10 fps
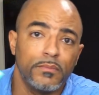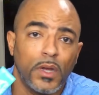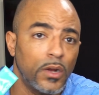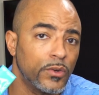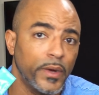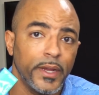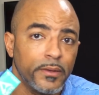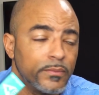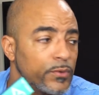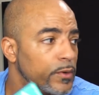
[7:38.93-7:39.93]
are great
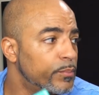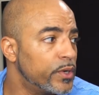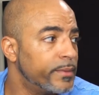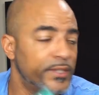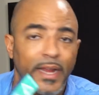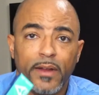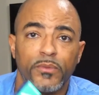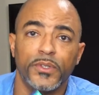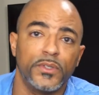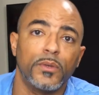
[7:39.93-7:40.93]
for pretty much
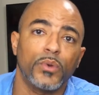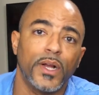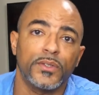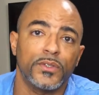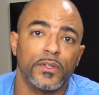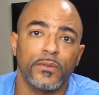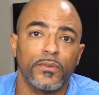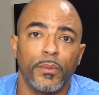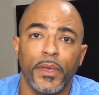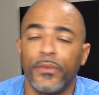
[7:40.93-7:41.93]
every single processor,
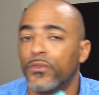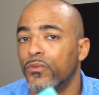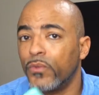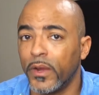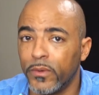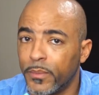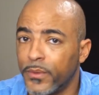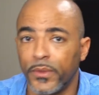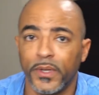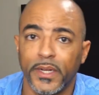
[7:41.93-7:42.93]
from a Threadripper
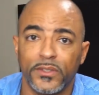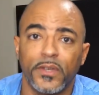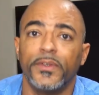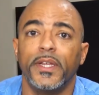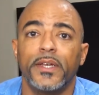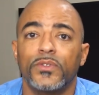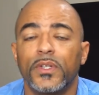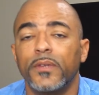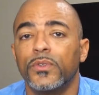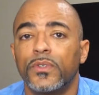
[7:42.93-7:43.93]
thirty-nine seventy X that
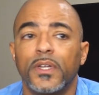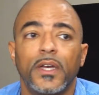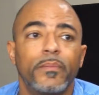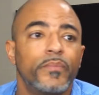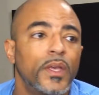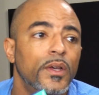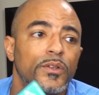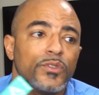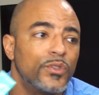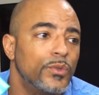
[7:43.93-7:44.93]
I've used it on
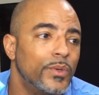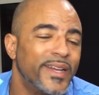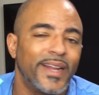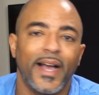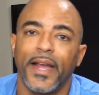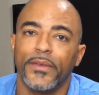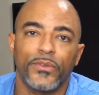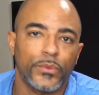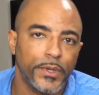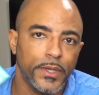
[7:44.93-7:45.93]
to an i
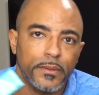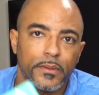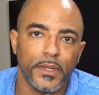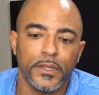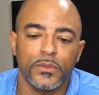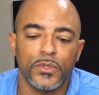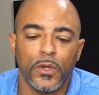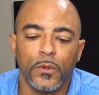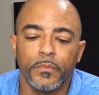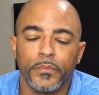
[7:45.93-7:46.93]
three, right?
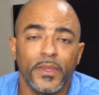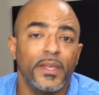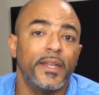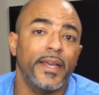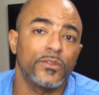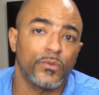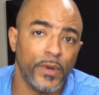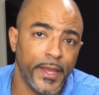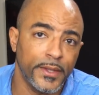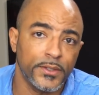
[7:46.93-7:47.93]
So it has
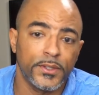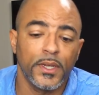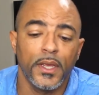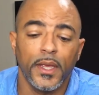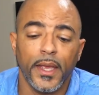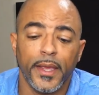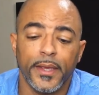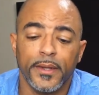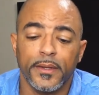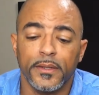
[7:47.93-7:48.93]
range.
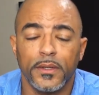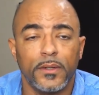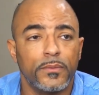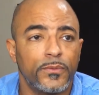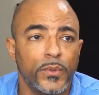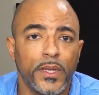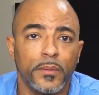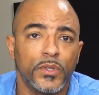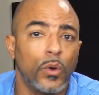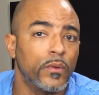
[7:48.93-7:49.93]
And you know, when it
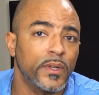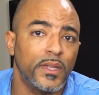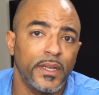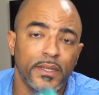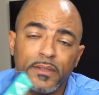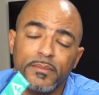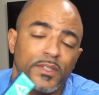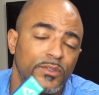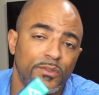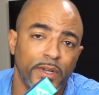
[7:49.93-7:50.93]
comes to overclocking,
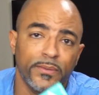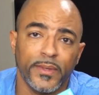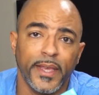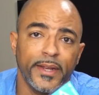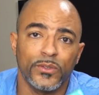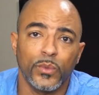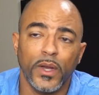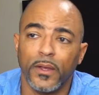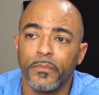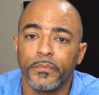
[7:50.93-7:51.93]
it's great for that as
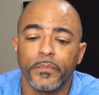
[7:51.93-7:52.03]
well.